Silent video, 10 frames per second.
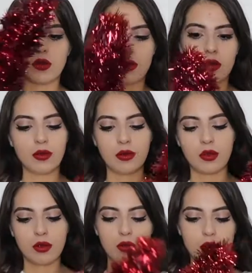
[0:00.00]

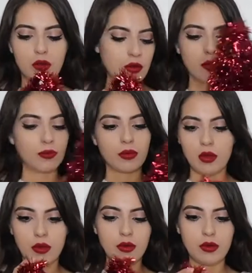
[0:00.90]

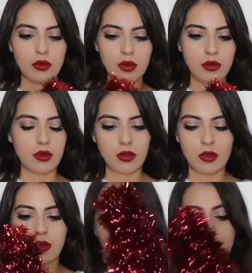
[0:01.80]

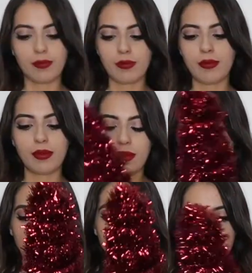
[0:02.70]

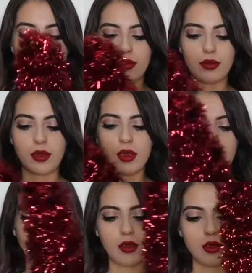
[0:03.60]

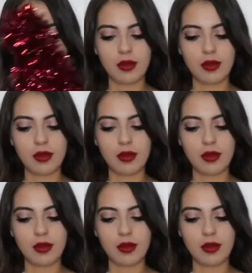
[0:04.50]
Nothing is said.